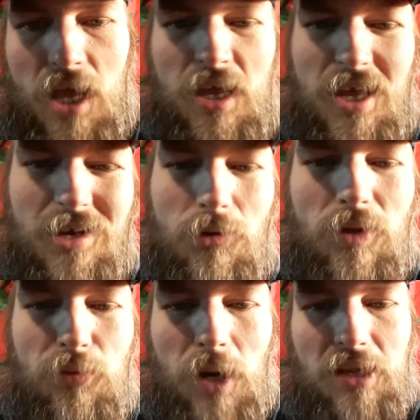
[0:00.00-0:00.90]
yeah,
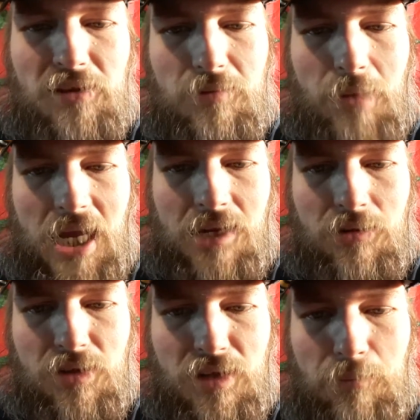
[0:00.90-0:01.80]
Northwestern may
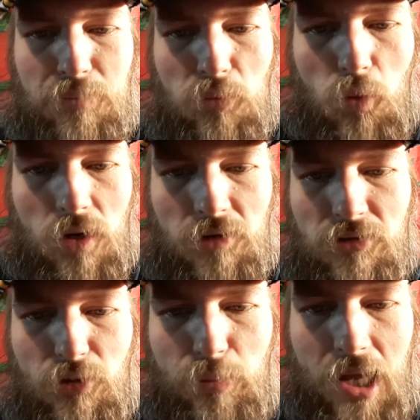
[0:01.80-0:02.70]
intercept one or
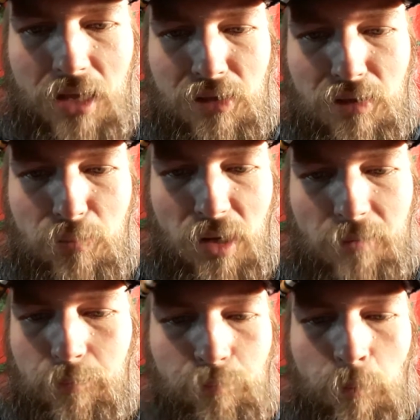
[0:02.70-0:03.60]
two passes, but
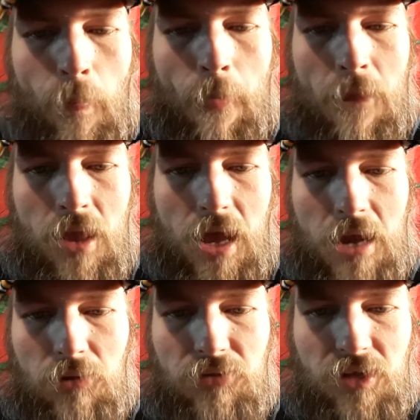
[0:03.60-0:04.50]

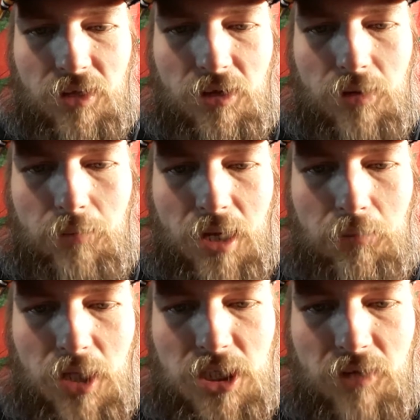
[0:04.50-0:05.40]
I don't think they're going to make
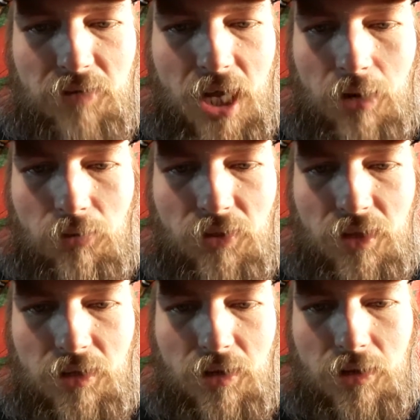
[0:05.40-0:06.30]
much of it. I don't
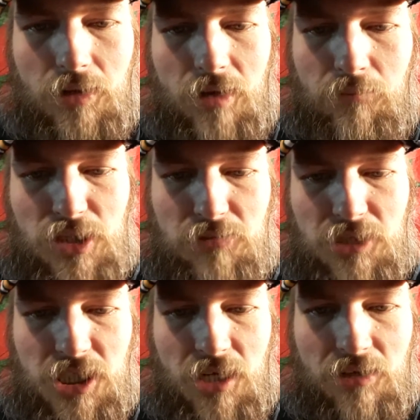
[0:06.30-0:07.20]
think they're going to have much of
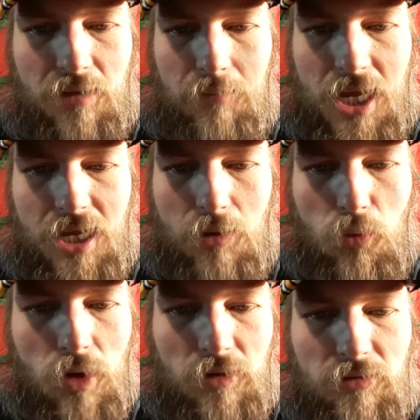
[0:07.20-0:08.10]
a chance. They may get
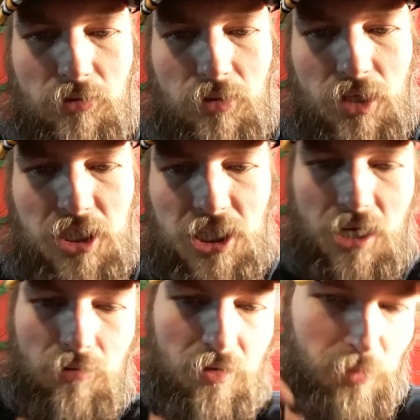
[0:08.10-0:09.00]
one or two
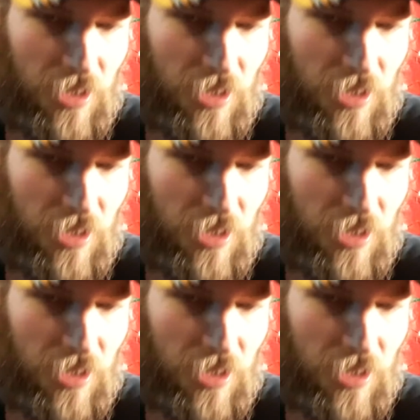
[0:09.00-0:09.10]
touchdowns, but